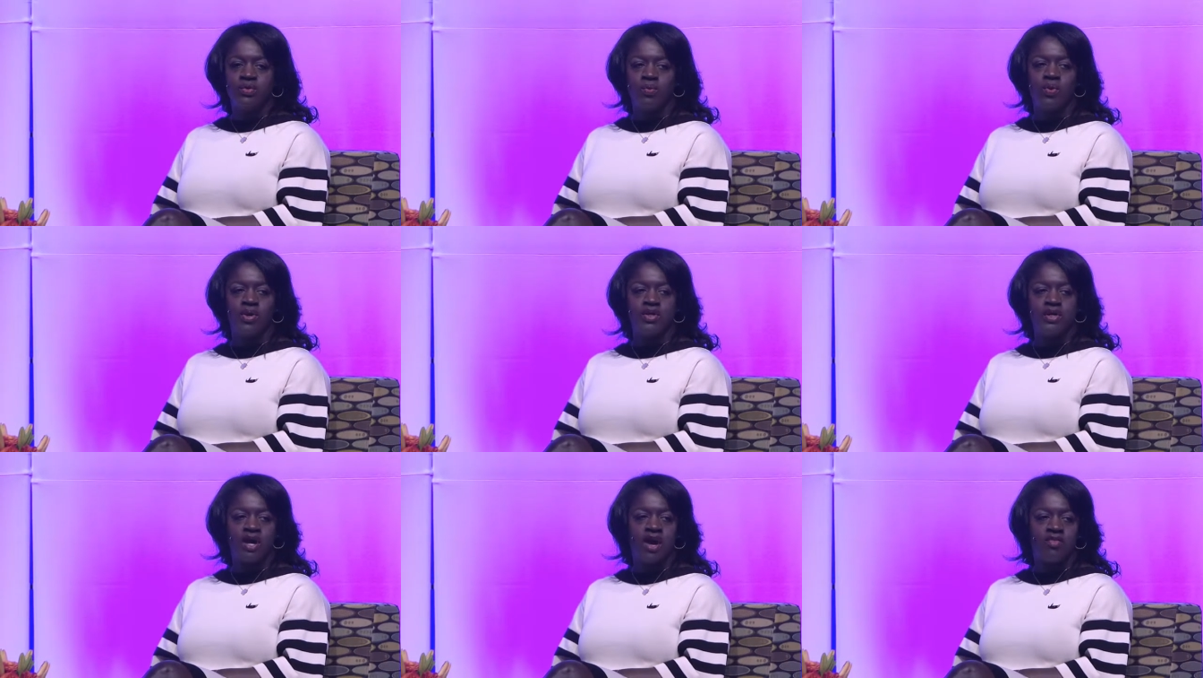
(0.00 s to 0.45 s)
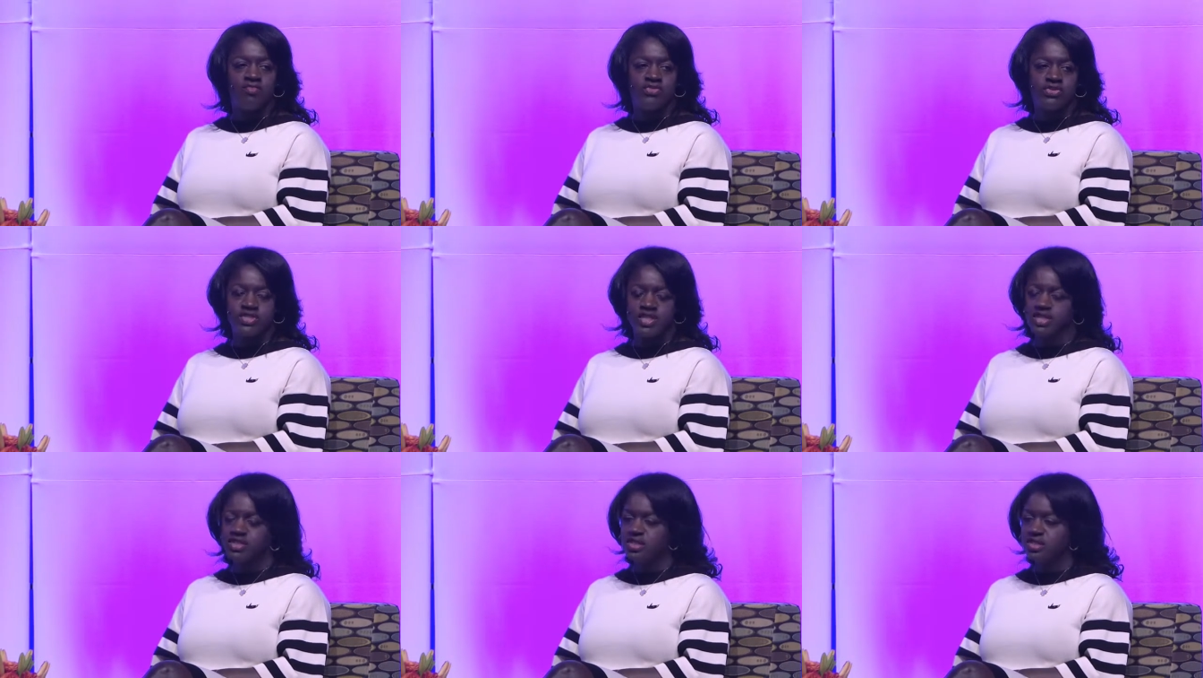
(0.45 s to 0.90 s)
-one
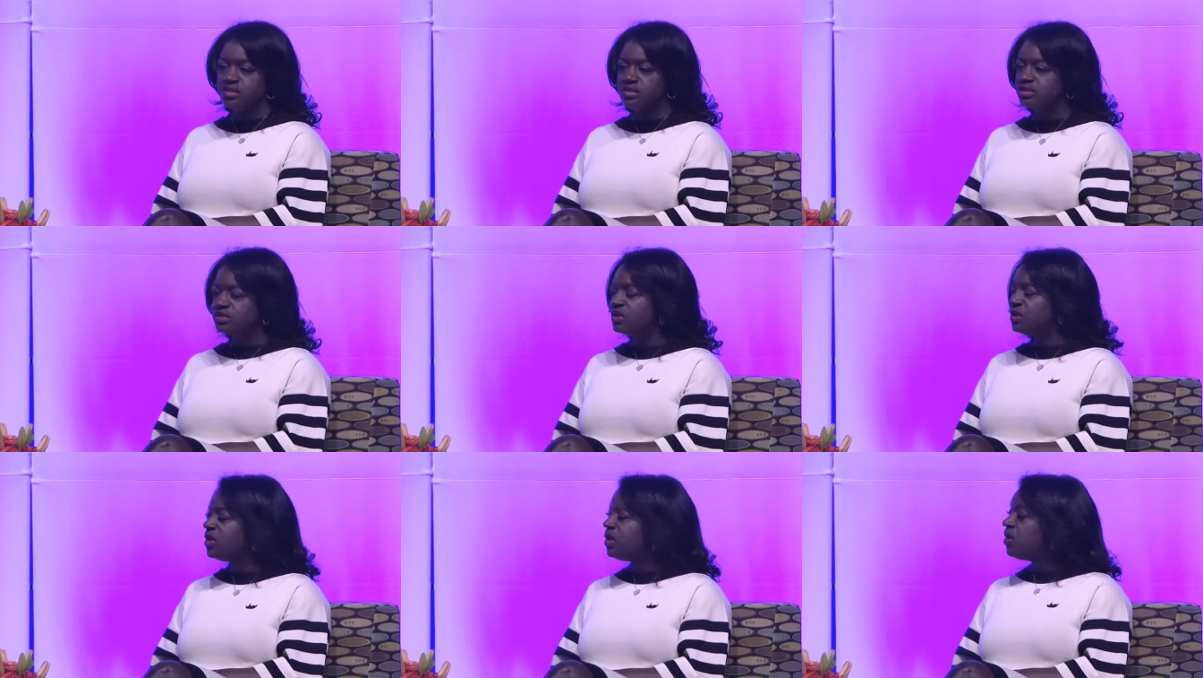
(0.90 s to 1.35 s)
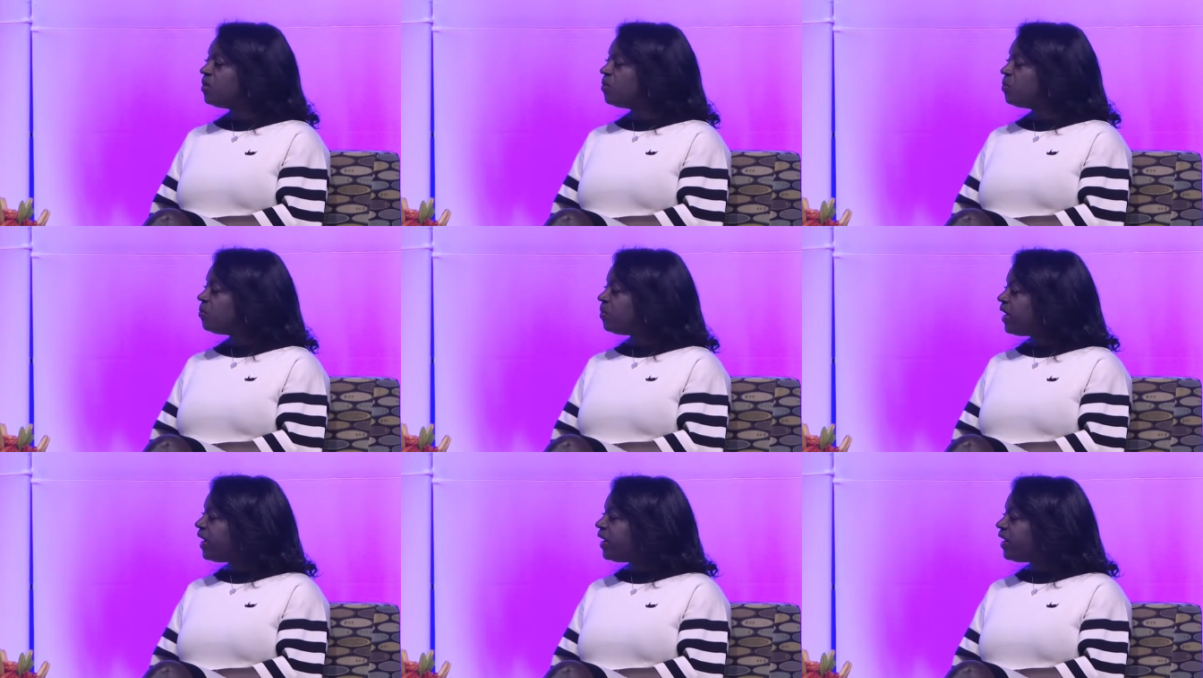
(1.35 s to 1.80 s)
conversations
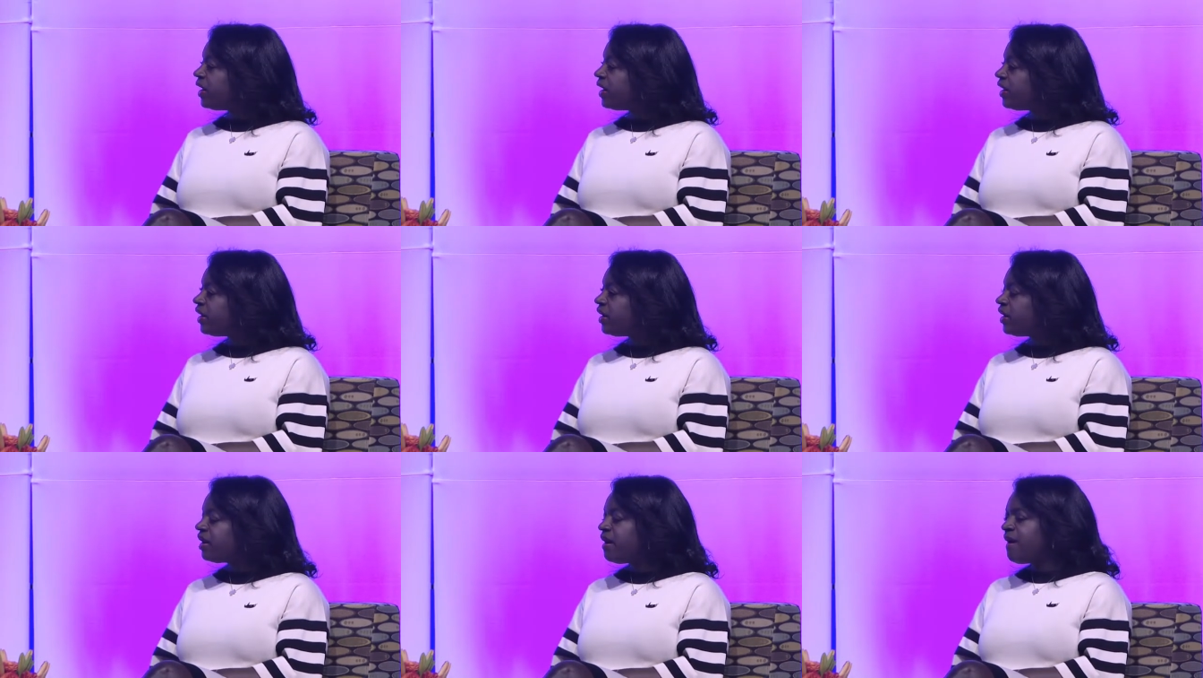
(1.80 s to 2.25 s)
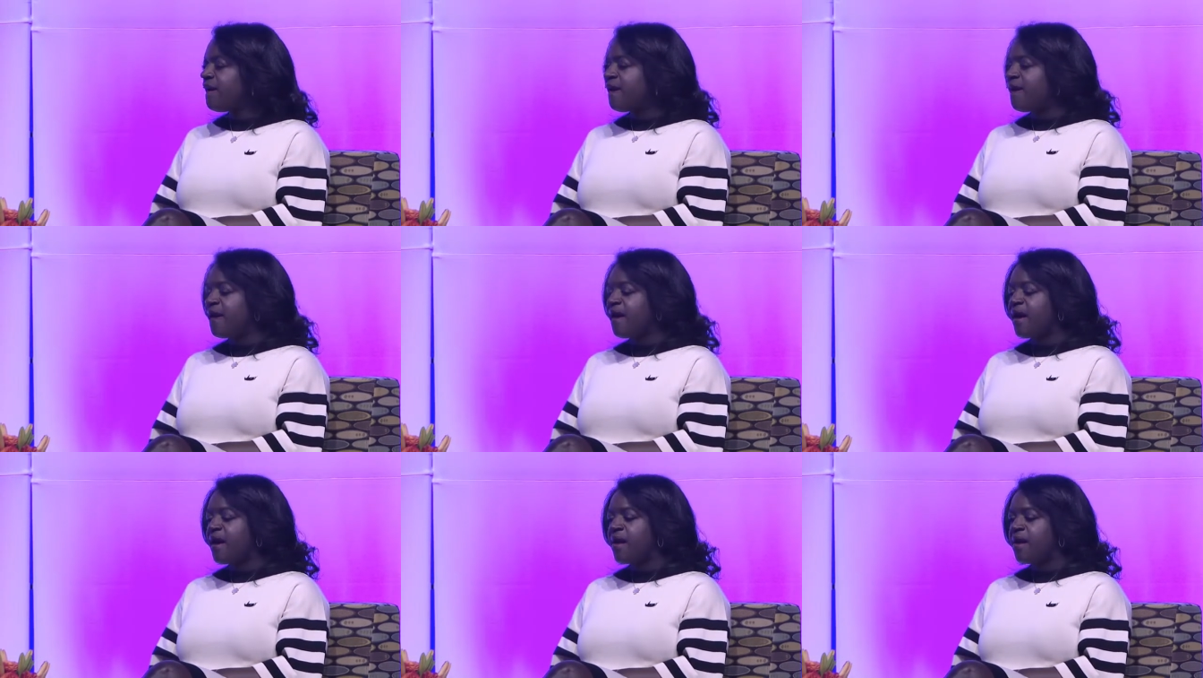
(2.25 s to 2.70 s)
where
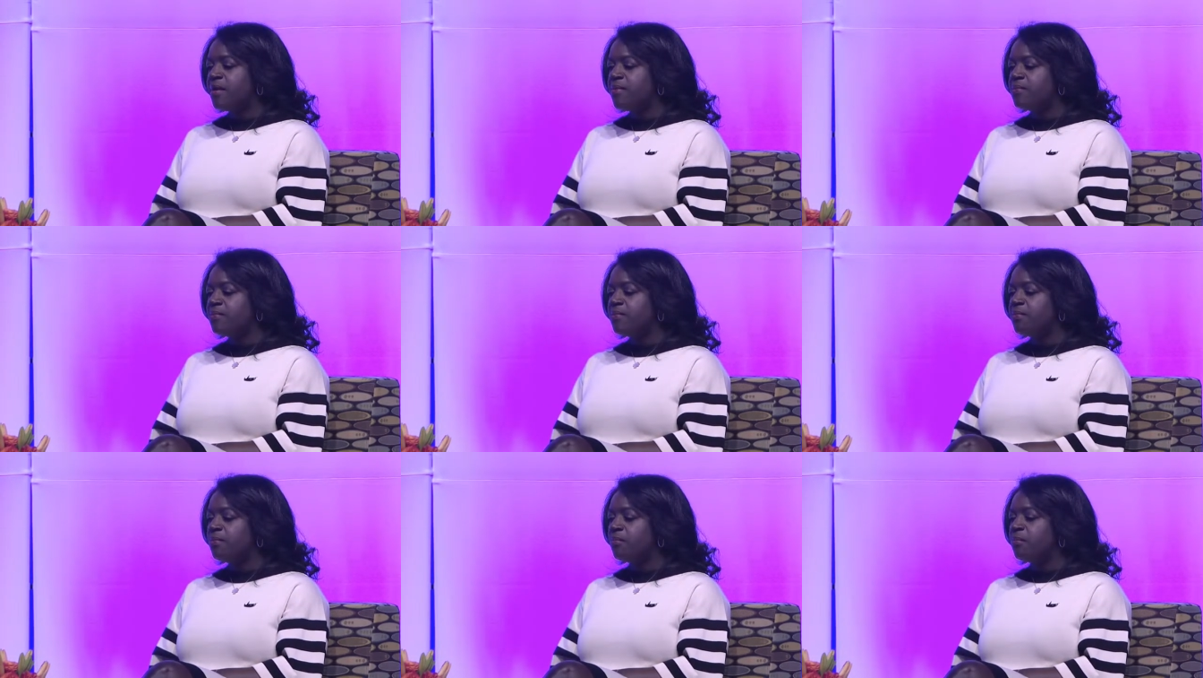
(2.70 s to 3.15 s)
um,